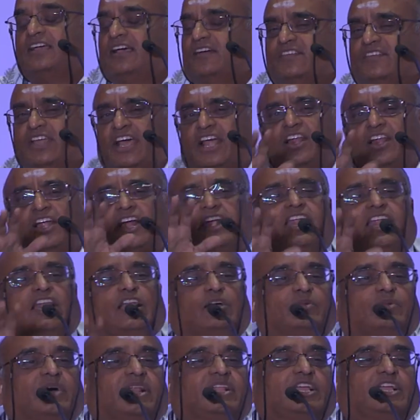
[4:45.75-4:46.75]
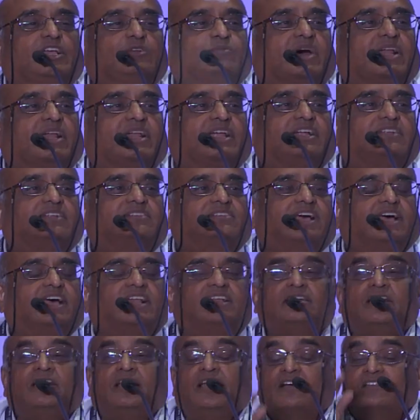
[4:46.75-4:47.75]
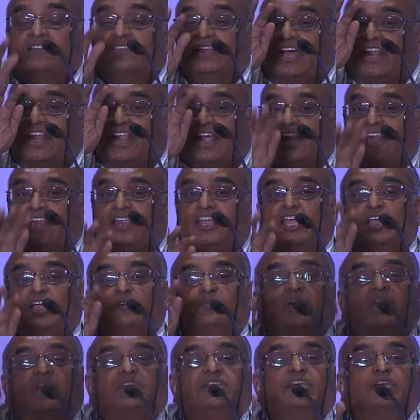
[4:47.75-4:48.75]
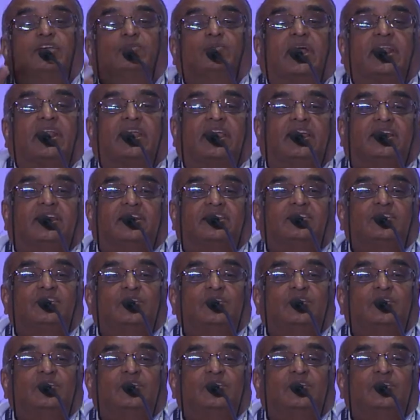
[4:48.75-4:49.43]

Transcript: We are not an emerging market, sir. We are a re-emerging market.